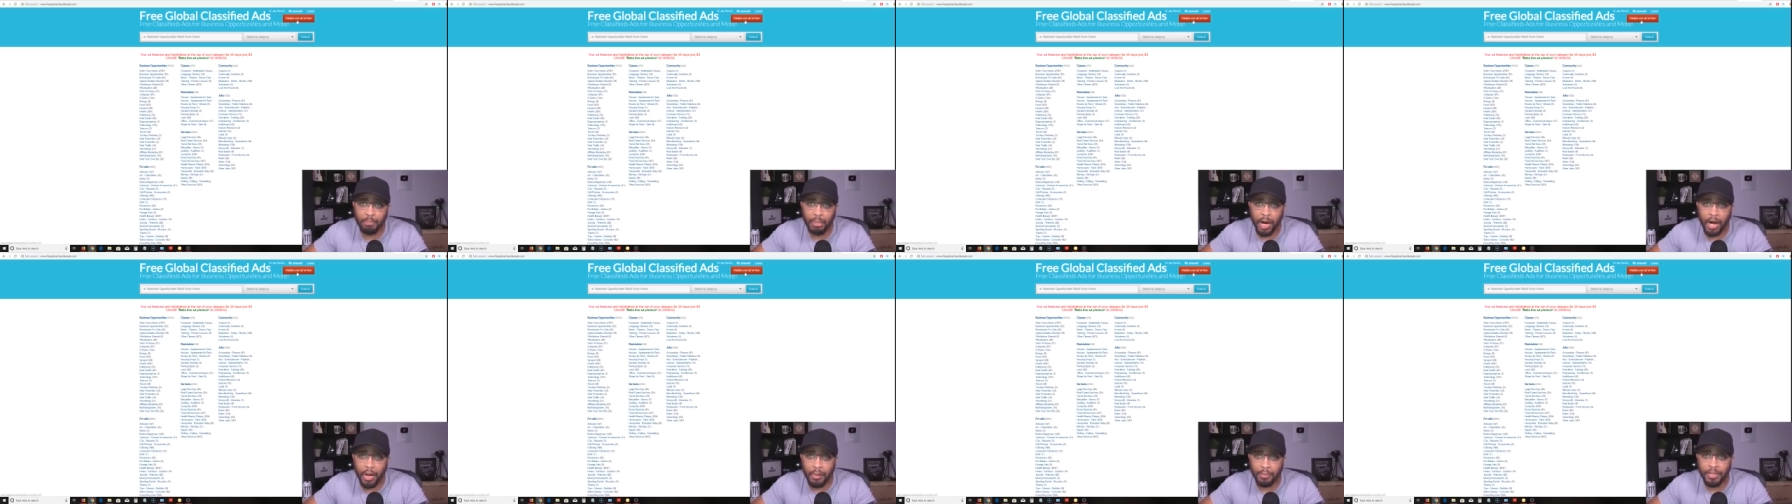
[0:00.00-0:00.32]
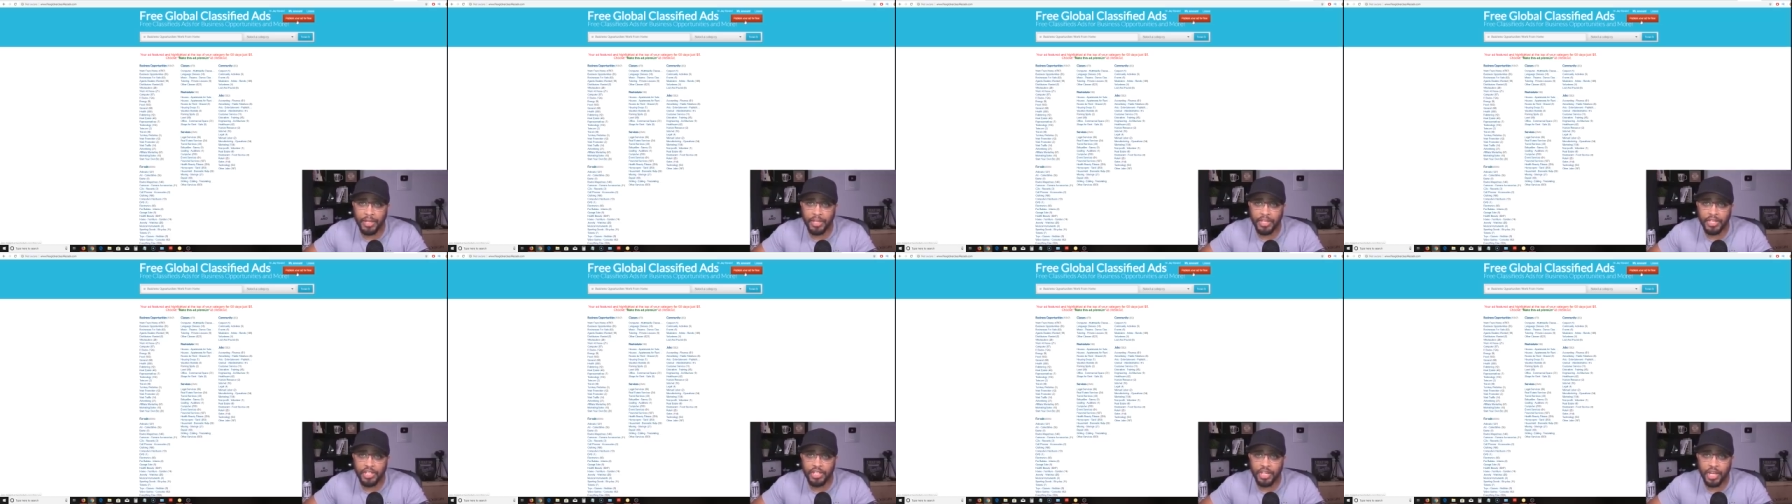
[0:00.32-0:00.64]

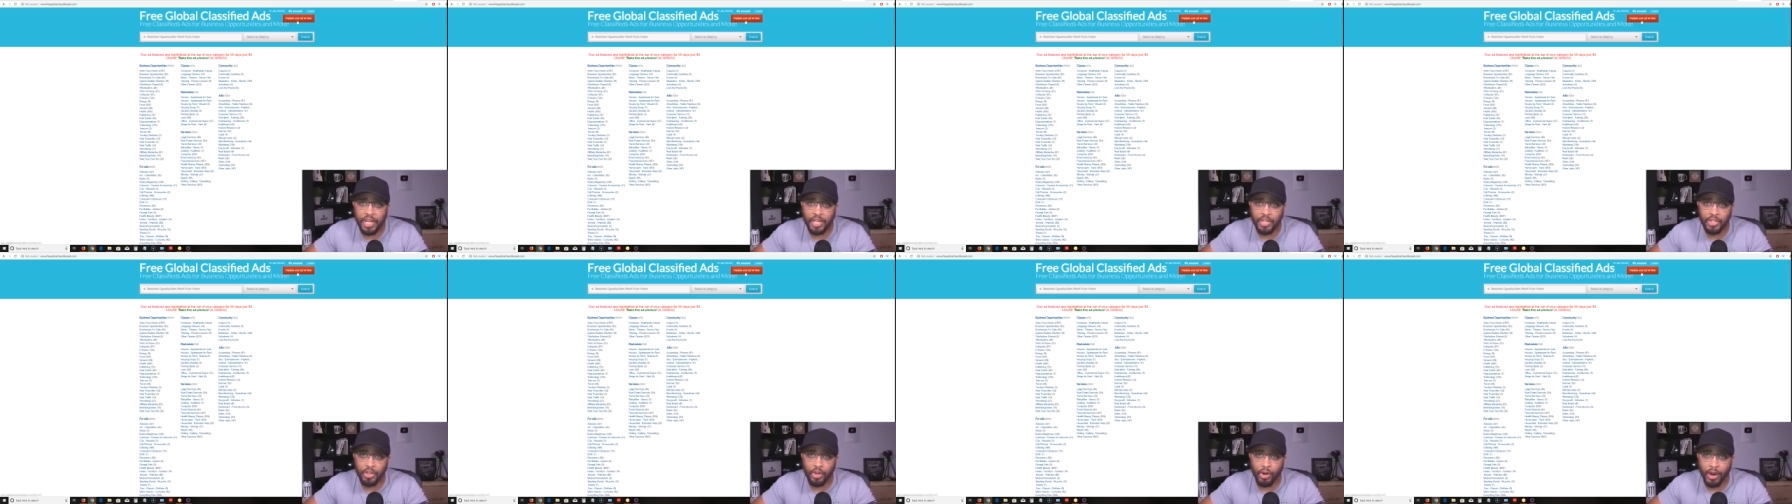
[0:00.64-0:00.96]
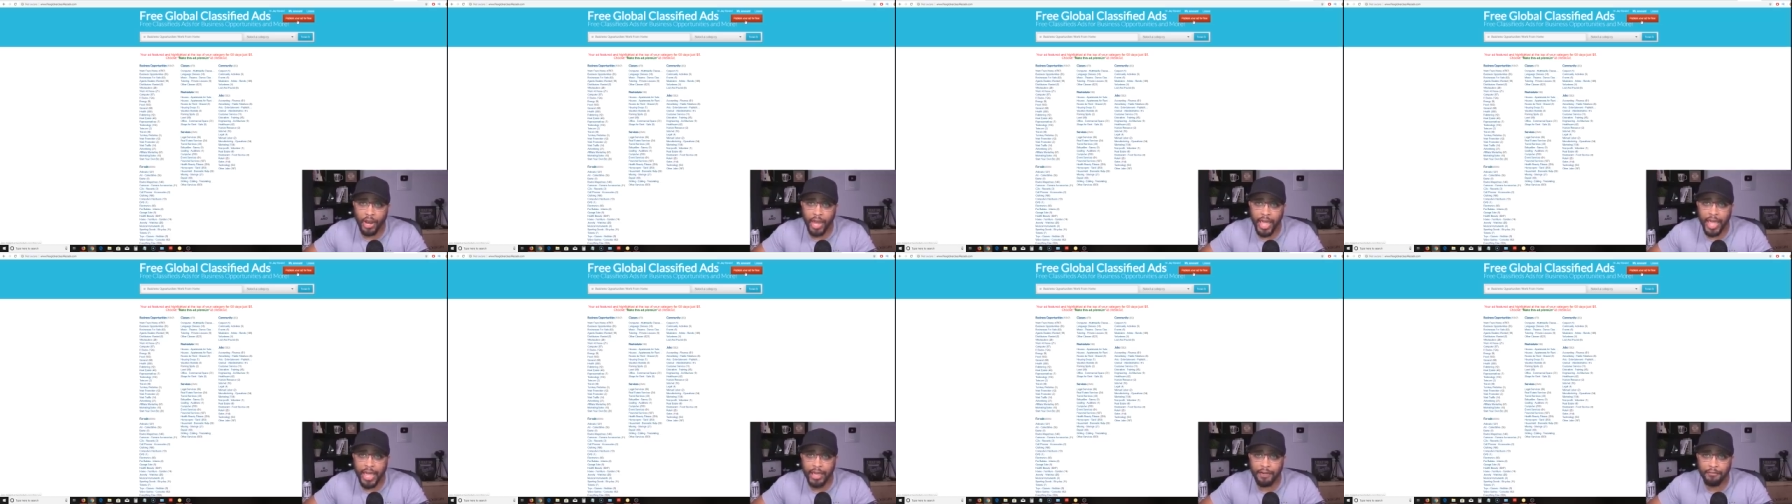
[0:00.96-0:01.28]
publish
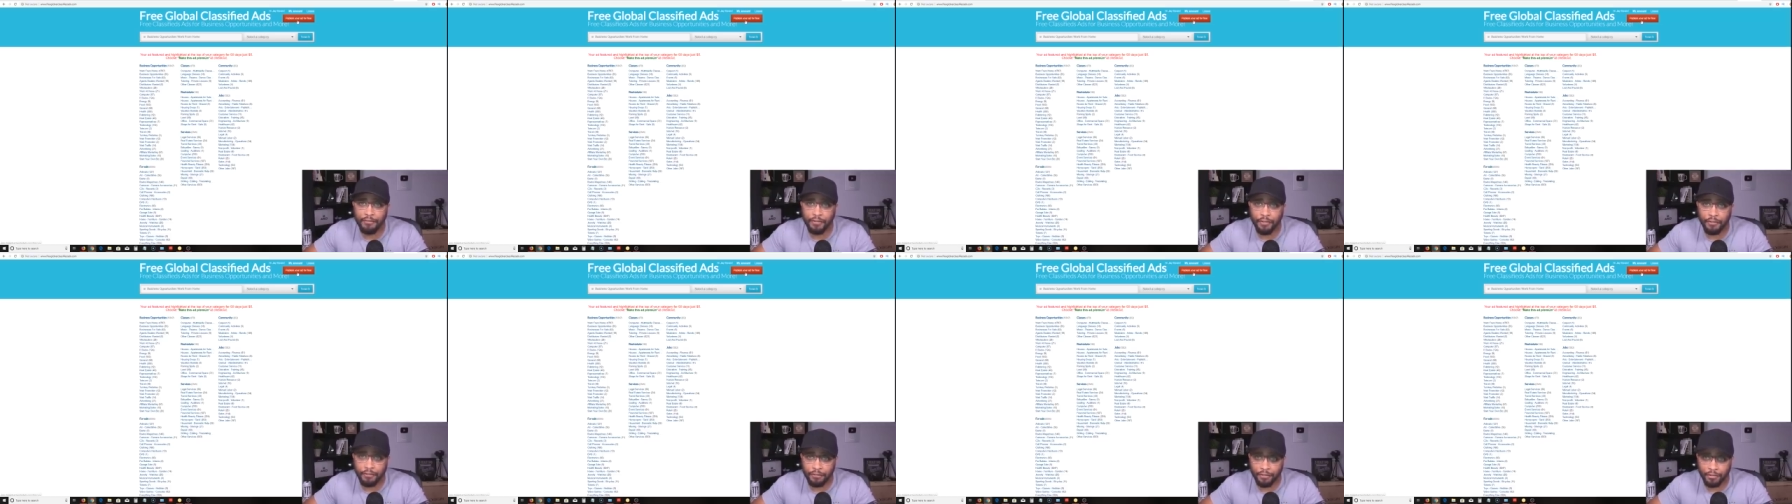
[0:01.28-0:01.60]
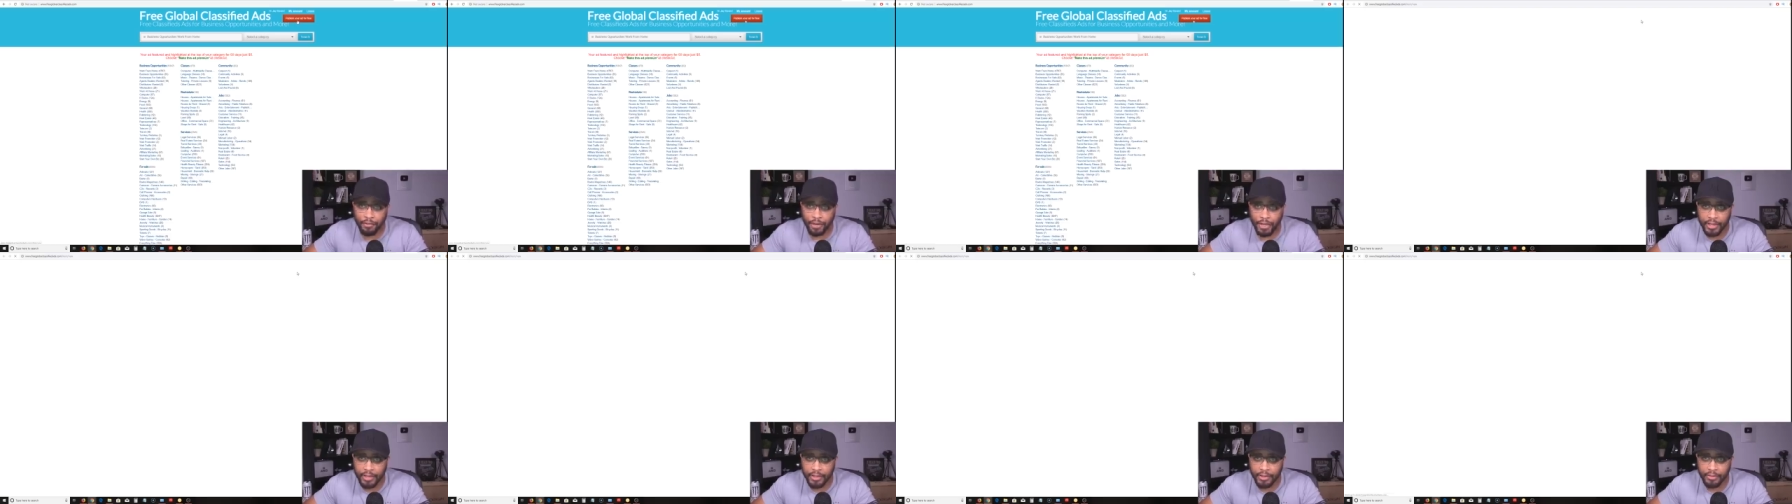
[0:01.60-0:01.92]
your ad for
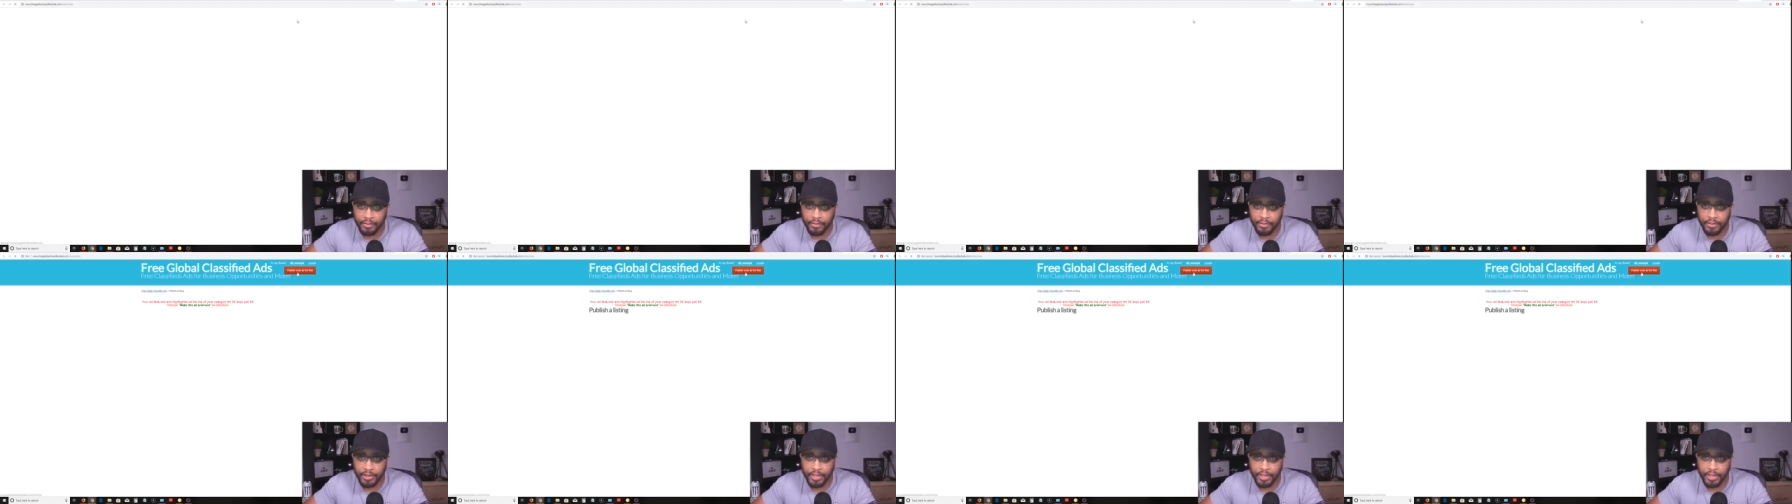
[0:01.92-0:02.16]
free.